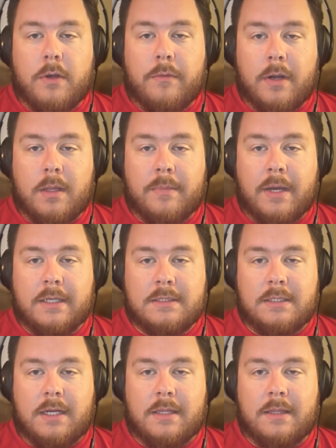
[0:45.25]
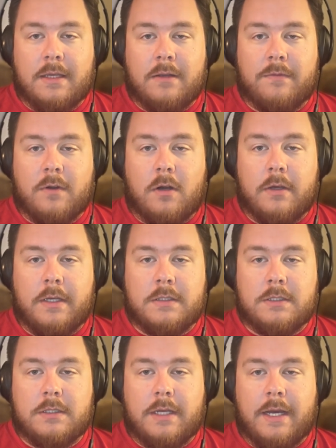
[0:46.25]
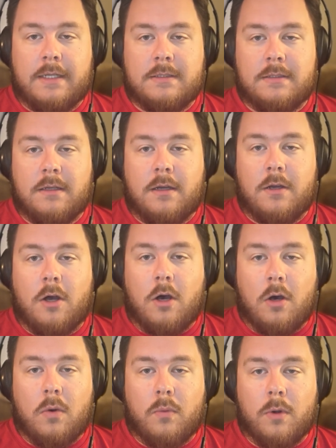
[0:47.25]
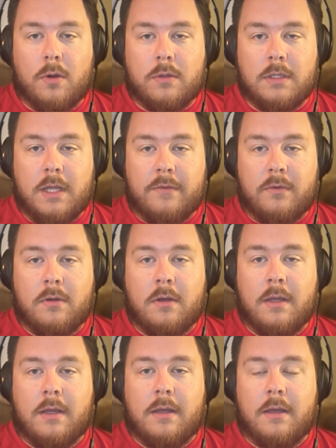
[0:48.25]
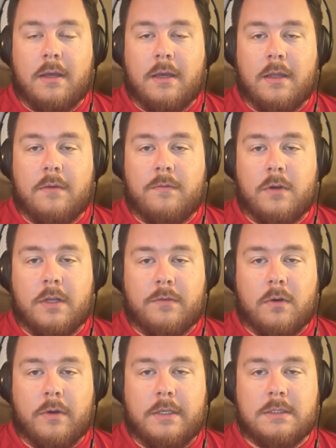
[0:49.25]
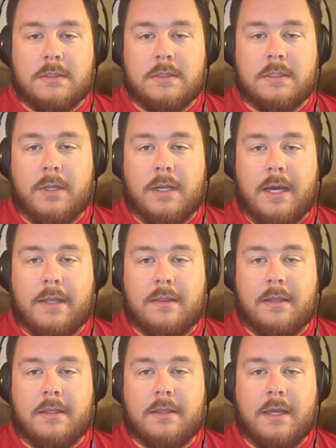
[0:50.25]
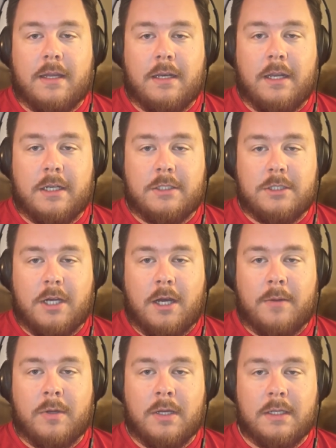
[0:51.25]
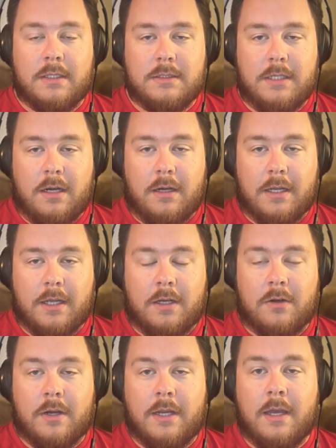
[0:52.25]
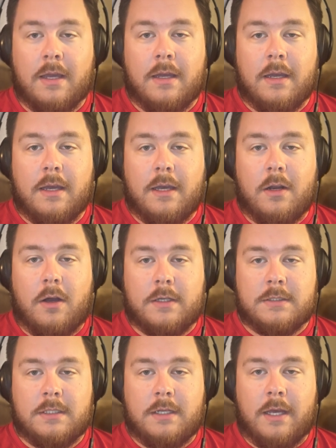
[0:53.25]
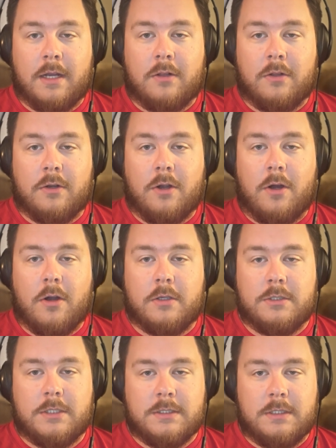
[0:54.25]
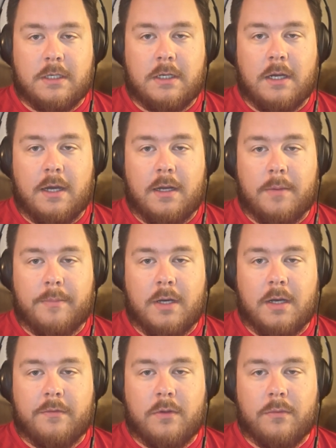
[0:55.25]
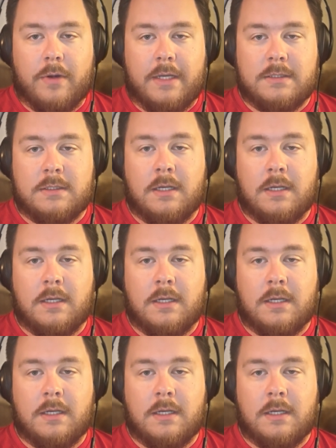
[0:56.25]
running backs that I think fall into that all world level, and for different reasons. I think that Nick Chubb, Derrick Henry, and Austin Eckler are just a cut above the rest.